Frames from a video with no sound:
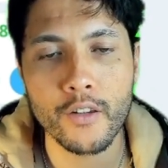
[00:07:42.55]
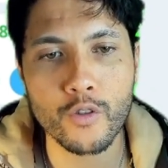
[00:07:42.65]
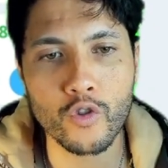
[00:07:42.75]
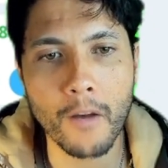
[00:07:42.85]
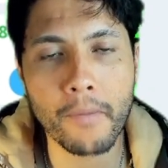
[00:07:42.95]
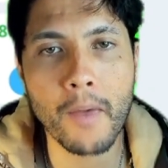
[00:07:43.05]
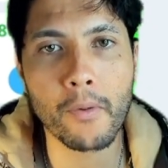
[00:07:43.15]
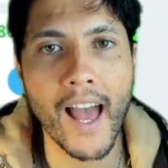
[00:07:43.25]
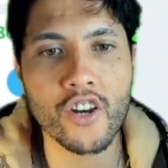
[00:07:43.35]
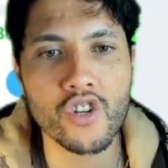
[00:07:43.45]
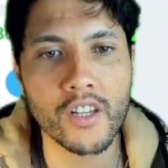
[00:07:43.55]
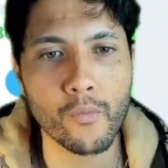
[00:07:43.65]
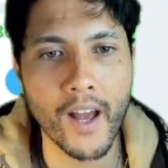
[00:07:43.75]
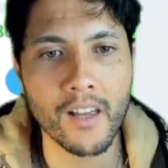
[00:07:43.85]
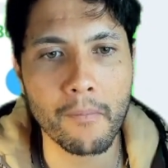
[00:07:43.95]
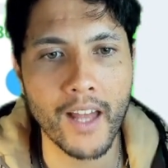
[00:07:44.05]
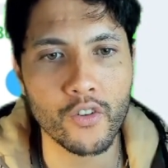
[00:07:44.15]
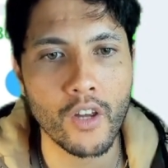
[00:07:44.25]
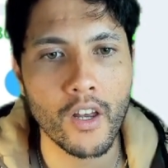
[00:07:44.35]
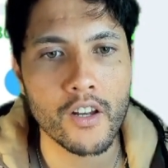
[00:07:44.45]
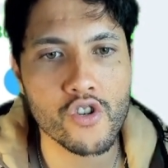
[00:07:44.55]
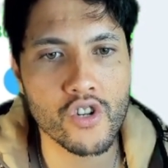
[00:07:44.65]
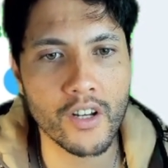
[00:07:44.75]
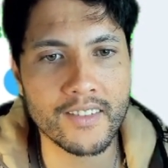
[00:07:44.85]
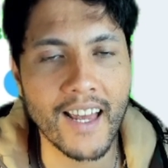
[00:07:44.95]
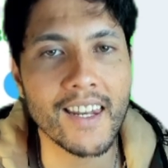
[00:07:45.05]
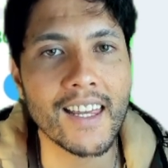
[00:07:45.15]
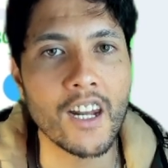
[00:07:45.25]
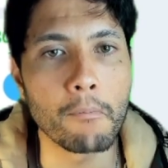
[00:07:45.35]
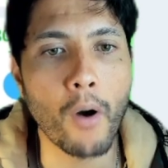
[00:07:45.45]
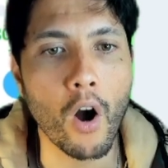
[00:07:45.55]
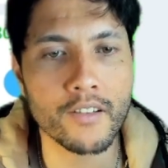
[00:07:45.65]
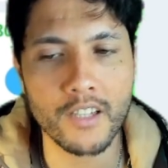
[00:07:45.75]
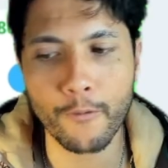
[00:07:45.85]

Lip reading: So some people actually recommend sending in a box.